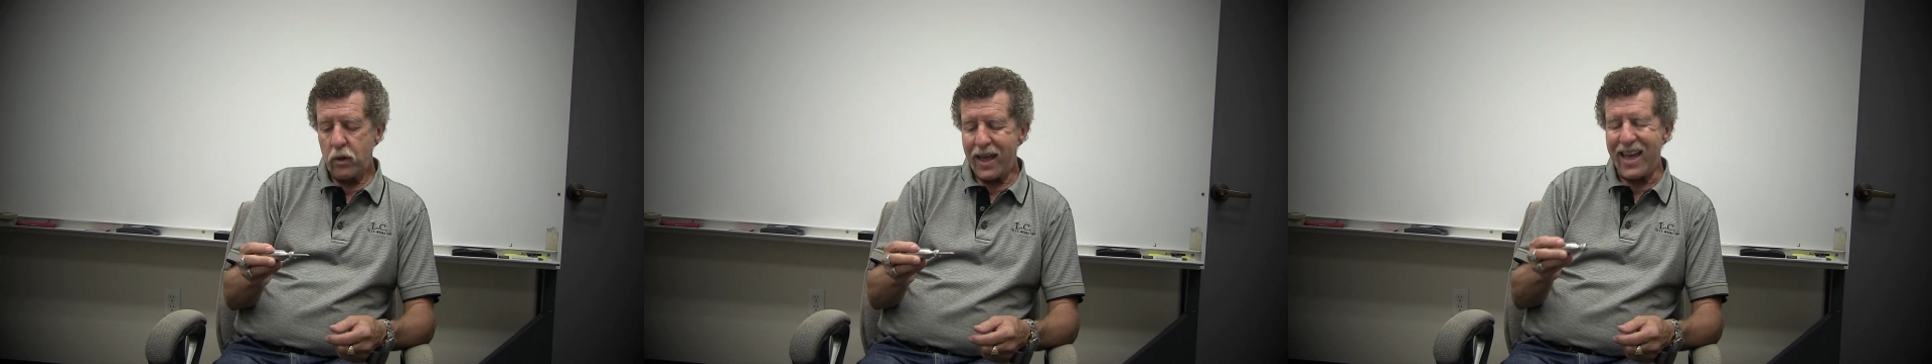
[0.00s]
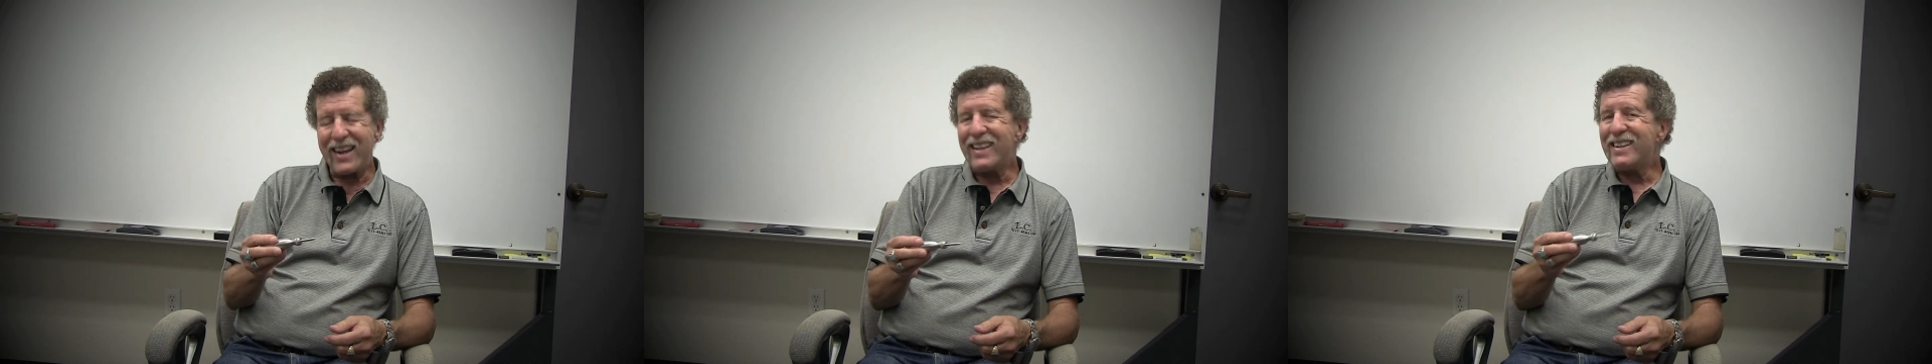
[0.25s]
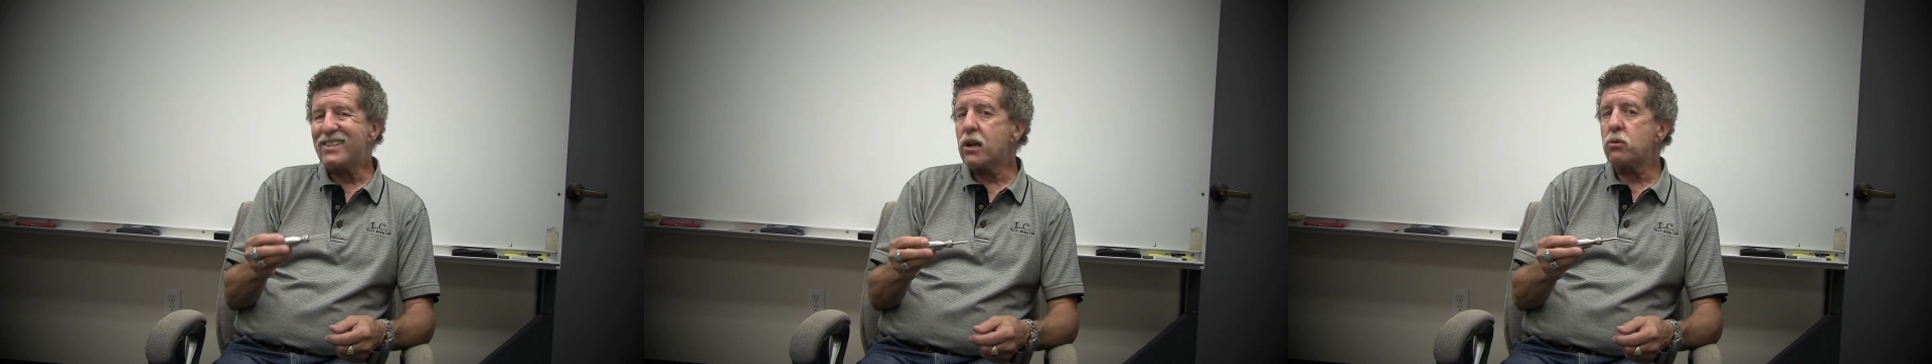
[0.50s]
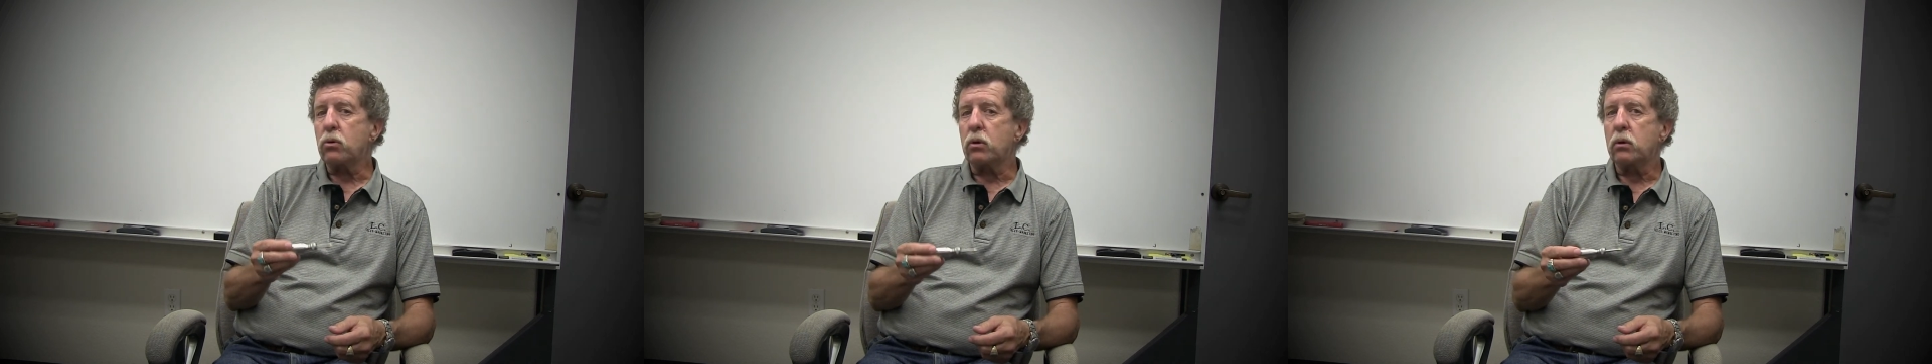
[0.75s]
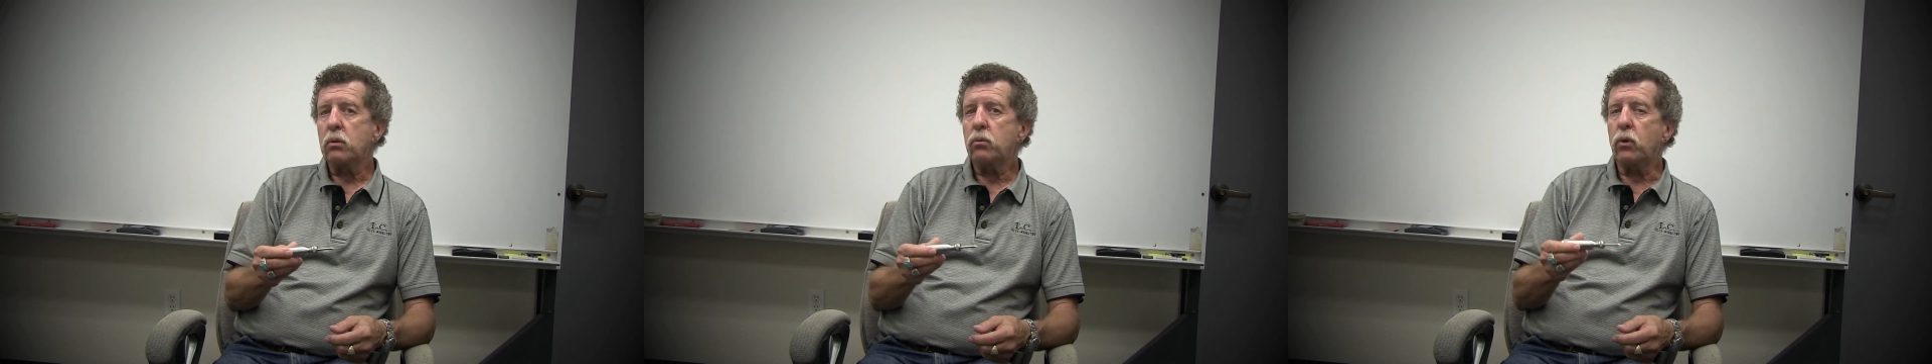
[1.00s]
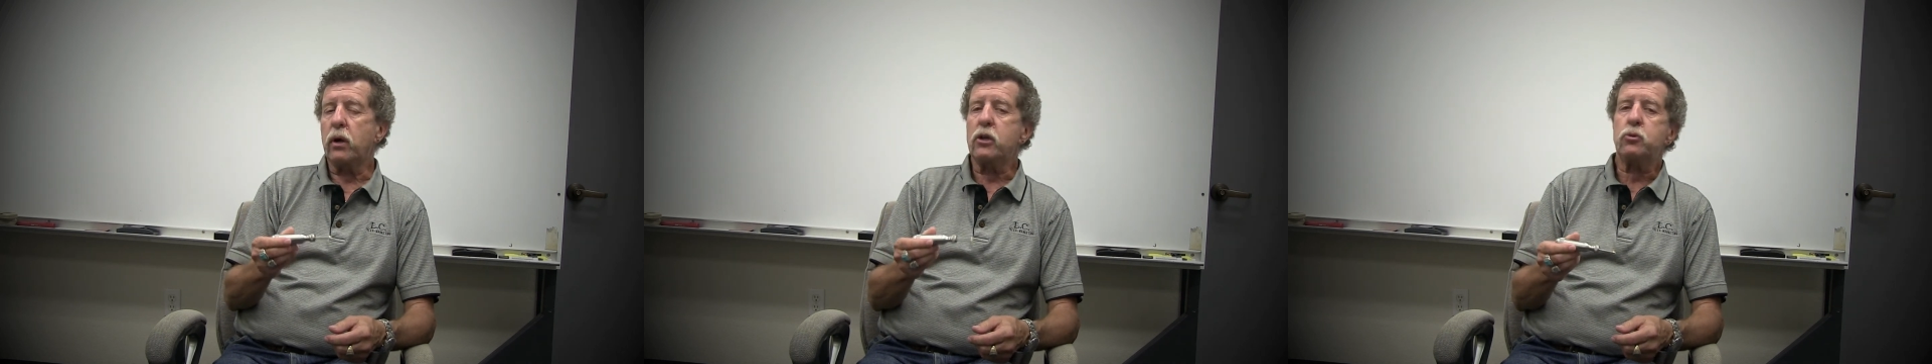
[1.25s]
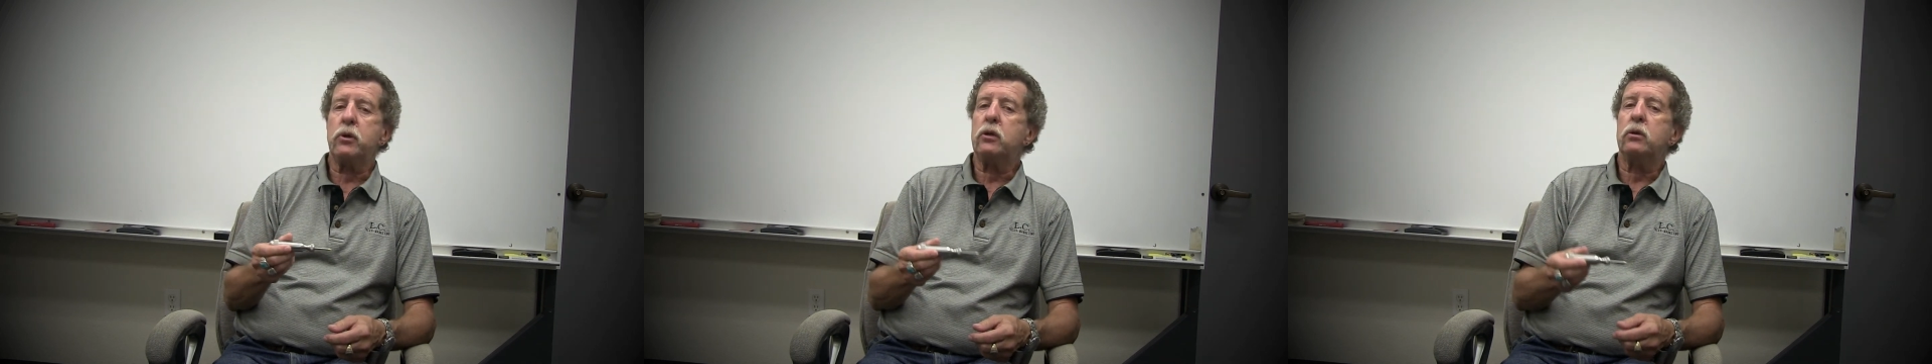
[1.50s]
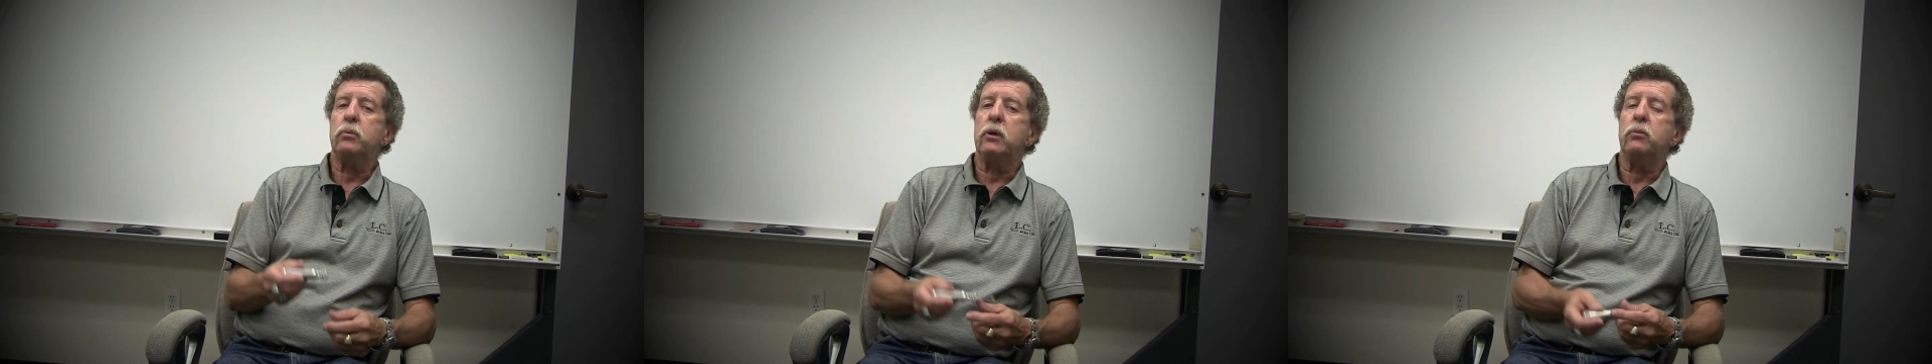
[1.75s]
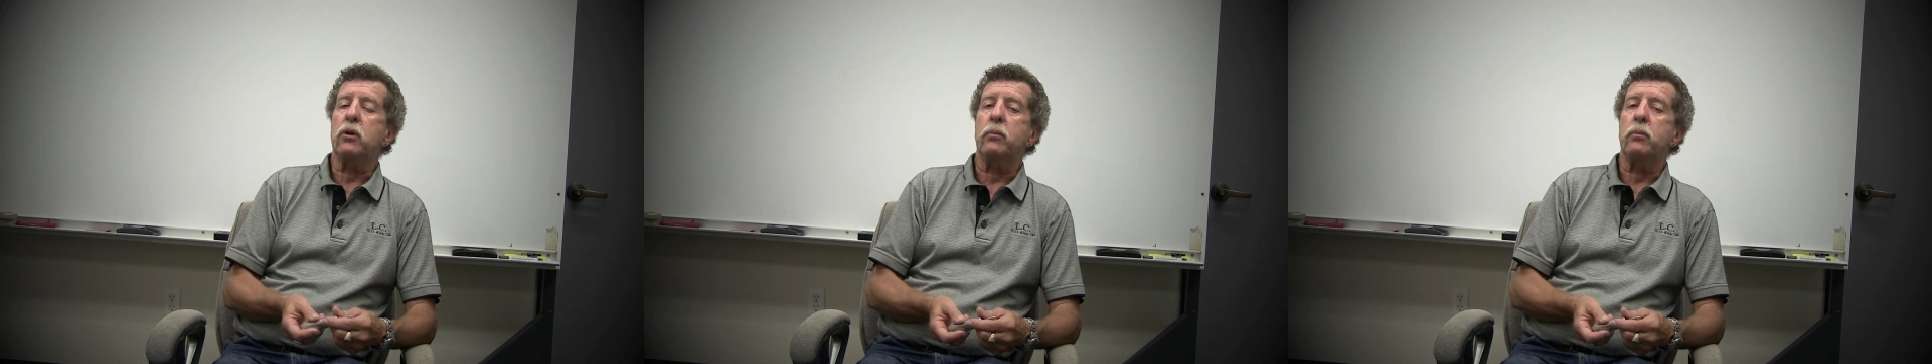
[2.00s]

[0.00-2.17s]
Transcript: and in general, when I speak to people